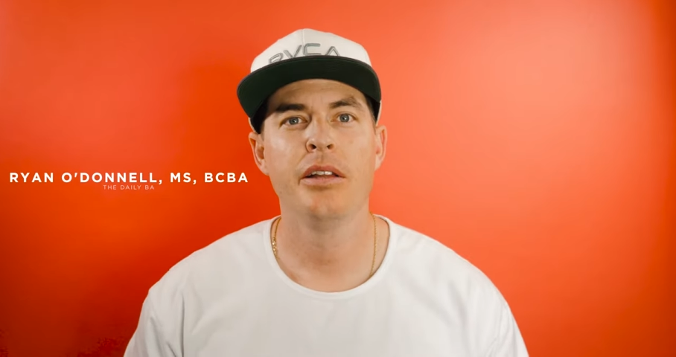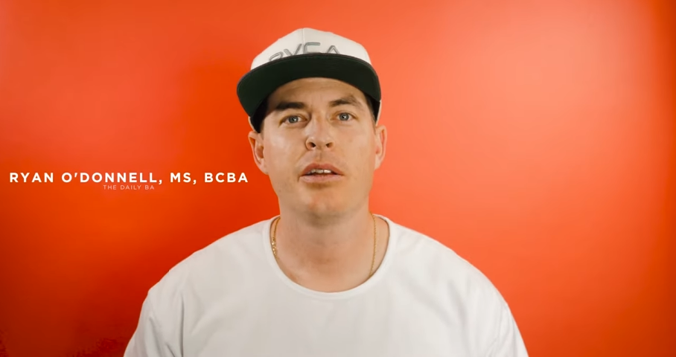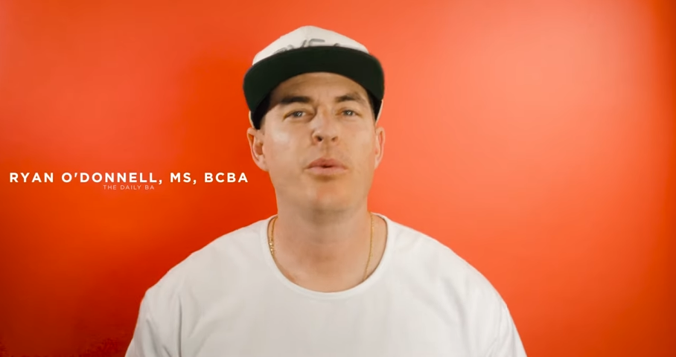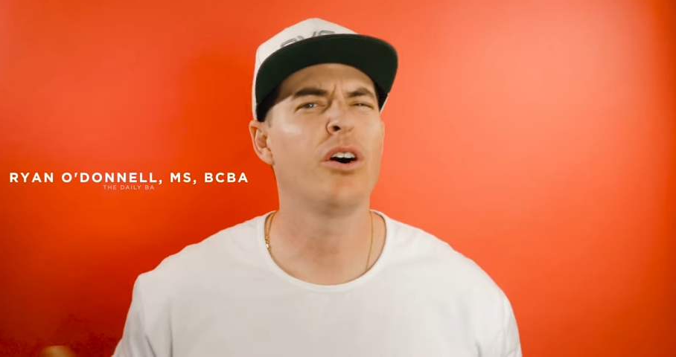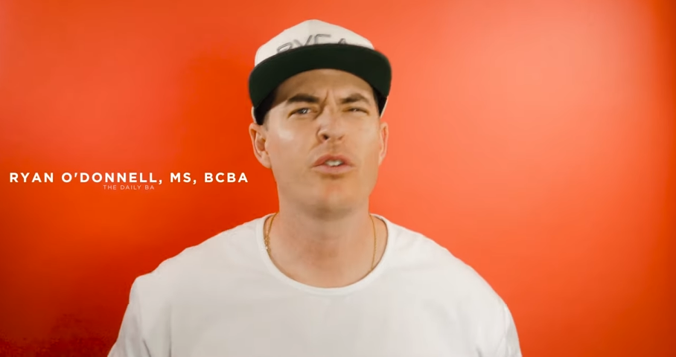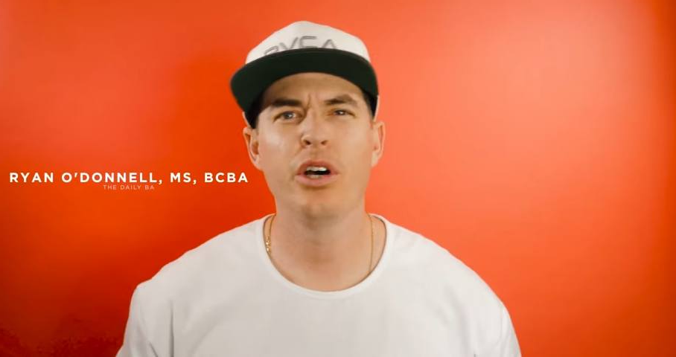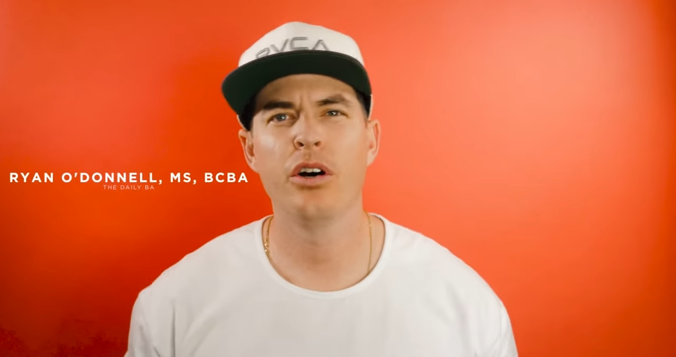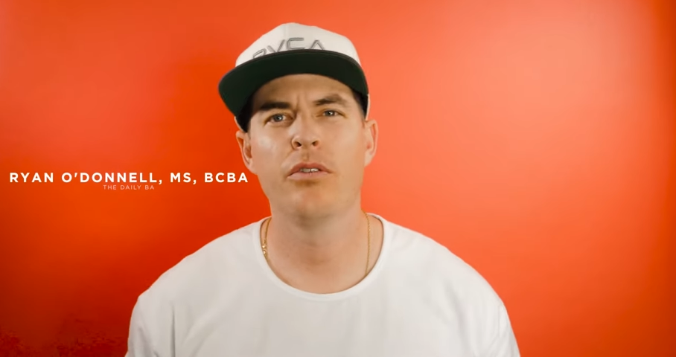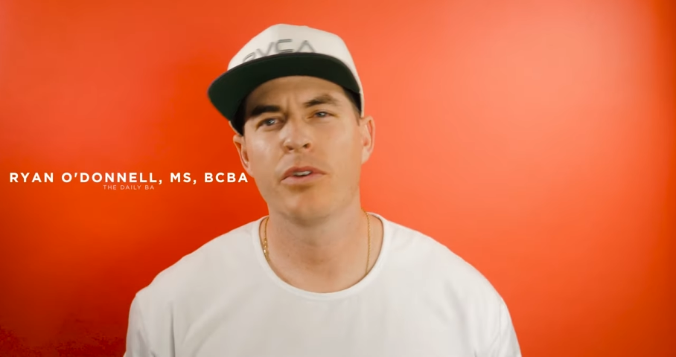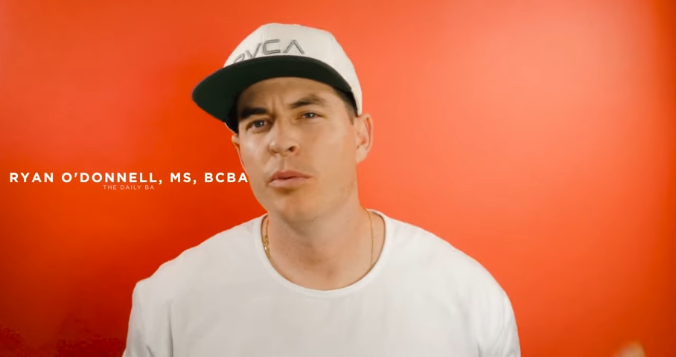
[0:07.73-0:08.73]
that we all
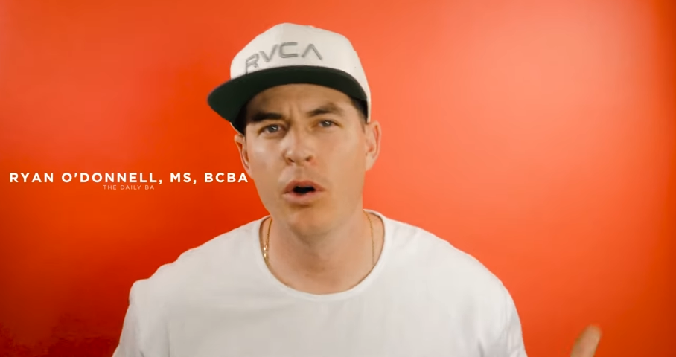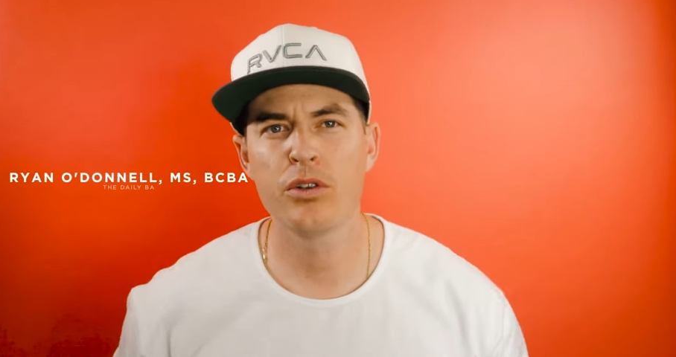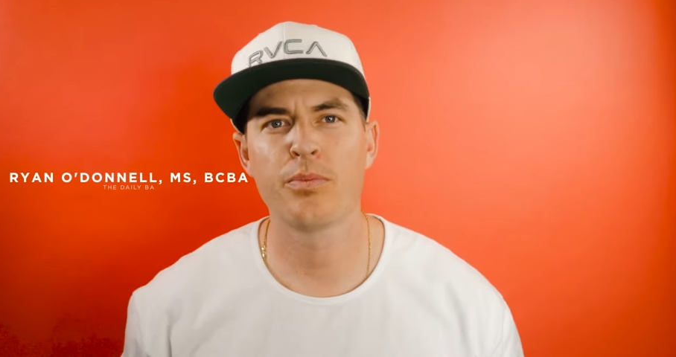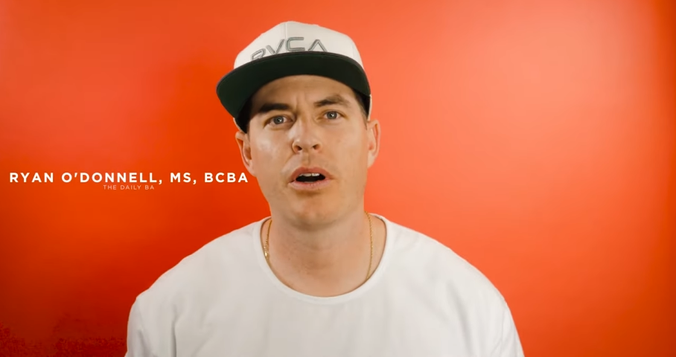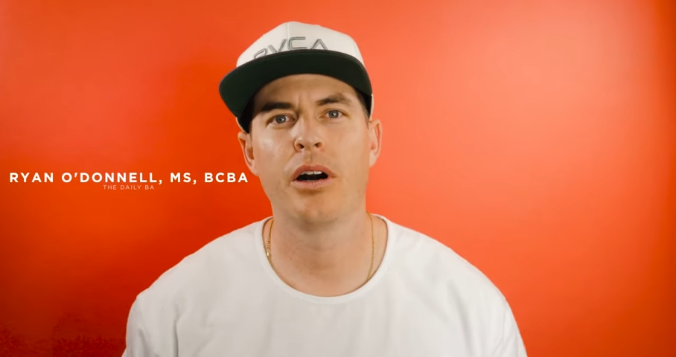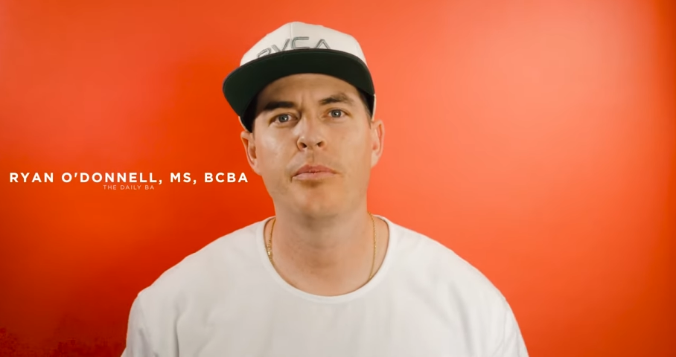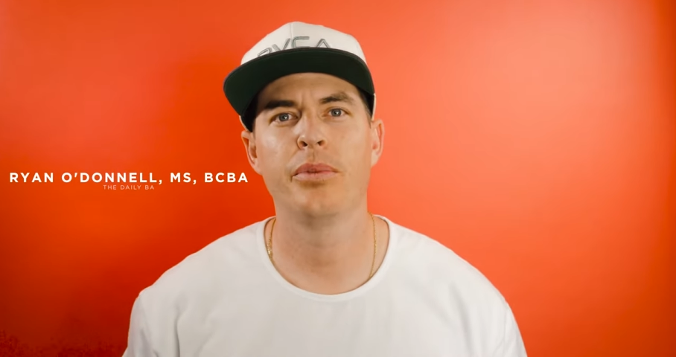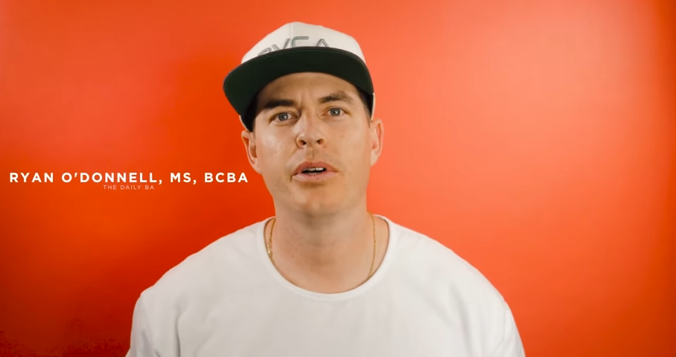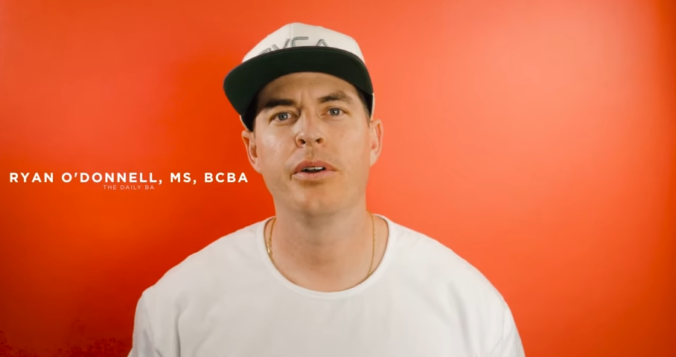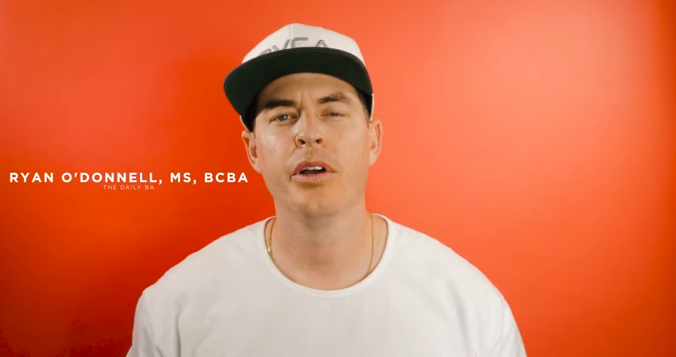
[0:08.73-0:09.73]
know for the most part,
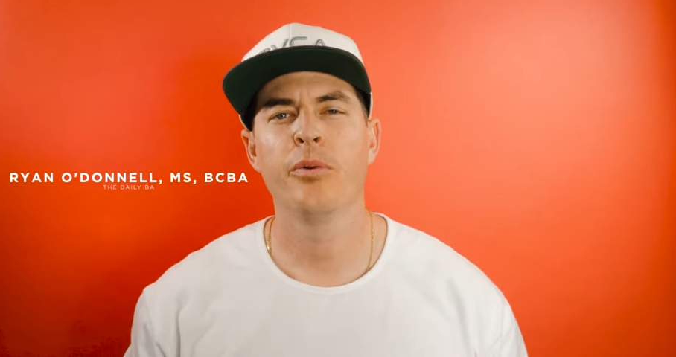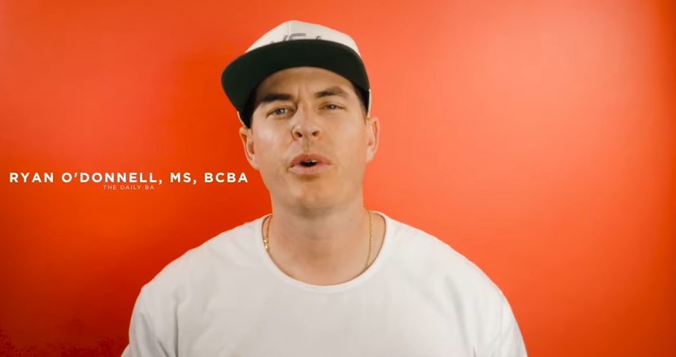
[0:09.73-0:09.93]
but